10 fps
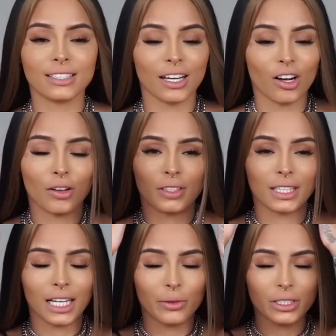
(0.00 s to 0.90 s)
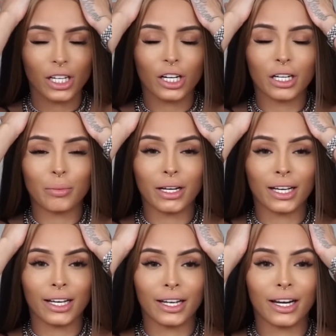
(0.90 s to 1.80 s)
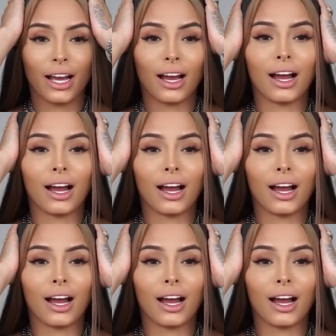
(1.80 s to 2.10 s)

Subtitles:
to take off the thing. I was like hurting my head.